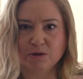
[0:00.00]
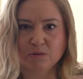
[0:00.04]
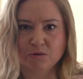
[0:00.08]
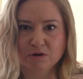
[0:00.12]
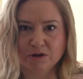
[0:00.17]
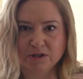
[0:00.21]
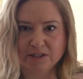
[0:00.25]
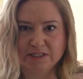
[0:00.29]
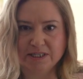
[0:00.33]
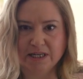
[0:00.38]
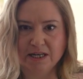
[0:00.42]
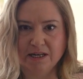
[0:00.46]
that
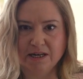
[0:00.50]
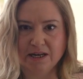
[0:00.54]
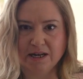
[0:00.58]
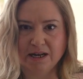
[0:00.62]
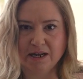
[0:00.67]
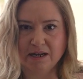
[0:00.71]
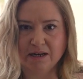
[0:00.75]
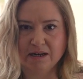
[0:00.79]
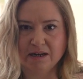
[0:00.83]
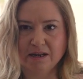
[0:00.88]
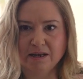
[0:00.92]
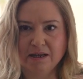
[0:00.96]
were
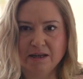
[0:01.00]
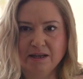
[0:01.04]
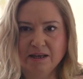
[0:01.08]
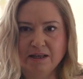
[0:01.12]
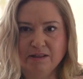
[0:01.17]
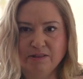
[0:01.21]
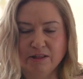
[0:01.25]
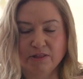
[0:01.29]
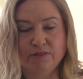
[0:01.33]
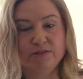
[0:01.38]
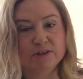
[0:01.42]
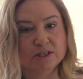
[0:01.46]
attending
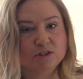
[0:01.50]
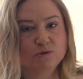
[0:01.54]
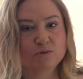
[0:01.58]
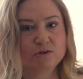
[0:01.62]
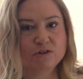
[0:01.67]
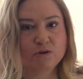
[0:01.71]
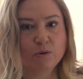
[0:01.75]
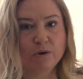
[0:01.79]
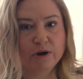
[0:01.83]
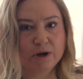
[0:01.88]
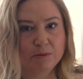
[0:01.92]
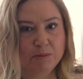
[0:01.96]
that this
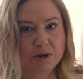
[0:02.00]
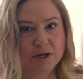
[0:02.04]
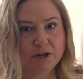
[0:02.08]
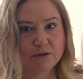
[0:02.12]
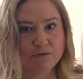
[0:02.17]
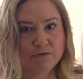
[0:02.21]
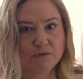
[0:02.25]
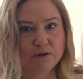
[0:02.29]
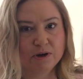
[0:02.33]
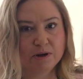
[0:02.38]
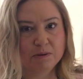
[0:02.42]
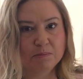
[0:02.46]
was going to be
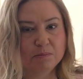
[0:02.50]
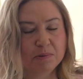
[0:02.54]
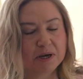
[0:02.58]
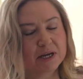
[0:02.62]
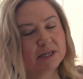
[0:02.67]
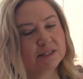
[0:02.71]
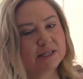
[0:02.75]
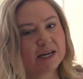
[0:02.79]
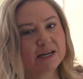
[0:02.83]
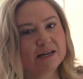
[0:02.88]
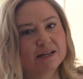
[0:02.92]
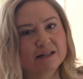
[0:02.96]
different,
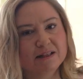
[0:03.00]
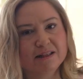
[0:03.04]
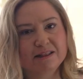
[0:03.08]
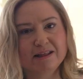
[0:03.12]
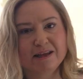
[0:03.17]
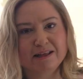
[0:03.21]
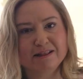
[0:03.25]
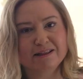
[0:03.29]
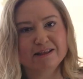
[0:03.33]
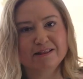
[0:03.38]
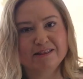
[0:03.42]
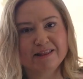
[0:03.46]
because I didn't
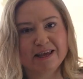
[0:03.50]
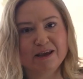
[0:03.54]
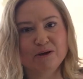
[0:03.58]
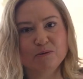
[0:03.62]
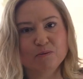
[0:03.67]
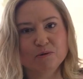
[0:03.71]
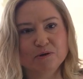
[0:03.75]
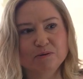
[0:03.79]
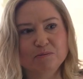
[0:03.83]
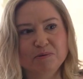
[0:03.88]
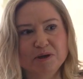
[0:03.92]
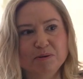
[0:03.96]
think that they
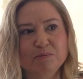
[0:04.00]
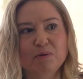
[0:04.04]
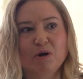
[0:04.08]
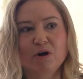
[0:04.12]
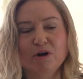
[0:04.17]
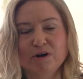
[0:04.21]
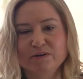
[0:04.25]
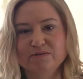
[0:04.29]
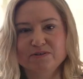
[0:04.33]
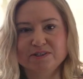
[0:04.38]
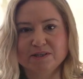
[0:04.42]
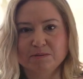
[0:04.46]
would be
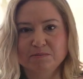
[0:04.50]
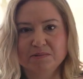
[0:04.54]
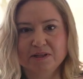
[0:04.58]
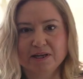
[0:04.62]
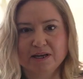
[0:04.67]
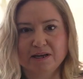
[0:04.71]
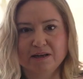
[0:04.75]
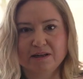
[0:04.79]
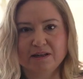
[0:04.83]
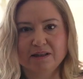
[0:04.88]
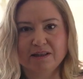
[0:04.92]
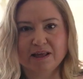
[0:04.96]
part of
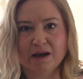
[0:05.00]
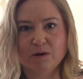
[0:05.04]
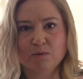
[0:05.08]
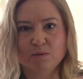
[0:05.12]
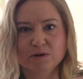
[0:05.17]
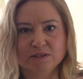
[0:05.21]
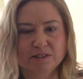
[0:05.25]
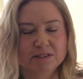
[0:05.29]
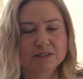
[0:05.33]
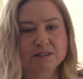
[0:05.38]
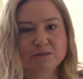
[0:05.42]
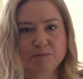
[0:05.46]
something that
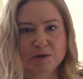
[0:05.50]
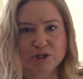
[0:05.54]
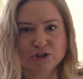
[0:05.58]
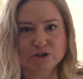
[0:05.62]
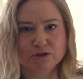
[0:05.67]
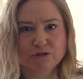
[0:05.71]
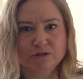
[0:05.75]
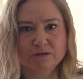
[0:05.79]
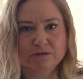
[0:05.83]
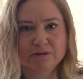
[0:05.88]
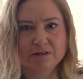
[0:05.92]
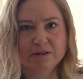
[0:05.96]
wasn't
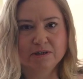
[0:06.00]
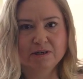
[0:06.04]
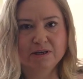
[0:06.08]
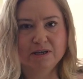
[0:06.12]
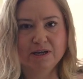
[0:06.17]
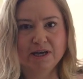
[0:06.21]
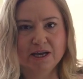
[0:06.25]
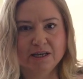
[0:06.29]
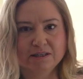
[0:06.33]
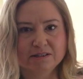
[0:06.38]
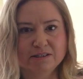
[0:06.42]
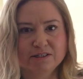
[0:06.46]
special.
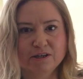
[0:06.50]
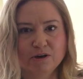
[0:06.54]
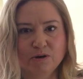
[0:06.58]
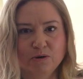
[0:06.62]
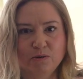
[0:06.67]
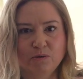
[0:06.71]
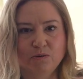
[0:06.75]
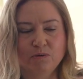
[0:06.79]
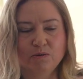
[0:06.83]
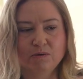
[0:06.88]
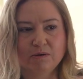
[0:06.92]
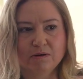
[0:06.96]
And
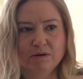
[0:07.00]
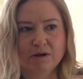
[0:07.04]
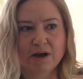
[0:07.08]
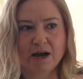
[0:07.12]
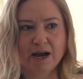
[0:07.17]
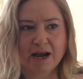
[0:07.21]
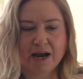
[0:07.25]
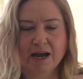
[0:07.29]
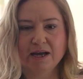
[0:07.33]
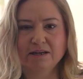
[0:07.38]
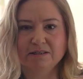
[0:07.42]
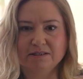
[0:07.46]
so
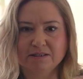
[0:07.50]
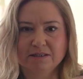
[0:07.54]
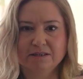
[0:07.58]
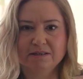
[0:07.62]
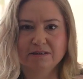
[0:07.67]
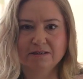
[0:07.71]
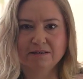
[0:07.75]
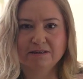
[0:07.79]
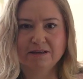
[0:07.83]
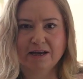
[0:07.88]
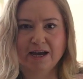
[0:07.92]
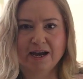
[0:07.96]
I had
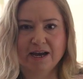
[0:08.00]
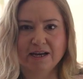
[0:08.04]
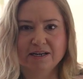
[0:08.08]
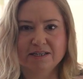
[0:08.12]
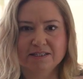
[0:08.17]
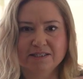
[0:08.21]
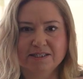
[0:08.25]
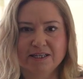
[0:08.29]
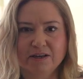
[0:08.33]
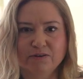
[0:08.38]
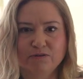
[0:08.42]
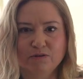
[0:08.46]

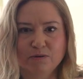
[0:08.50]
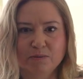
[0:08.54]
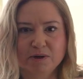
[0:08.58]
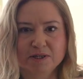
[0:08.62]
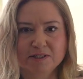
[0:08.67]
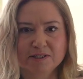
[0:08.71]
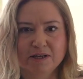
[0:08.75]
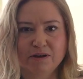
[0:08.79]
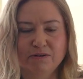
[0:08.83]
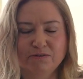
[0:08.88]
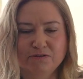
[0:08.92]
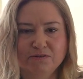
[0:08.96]
to see it for
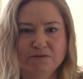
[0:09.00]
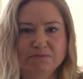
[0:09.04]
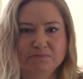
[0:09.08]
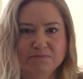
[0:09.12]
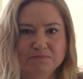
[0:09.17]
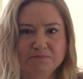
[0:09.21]
myself.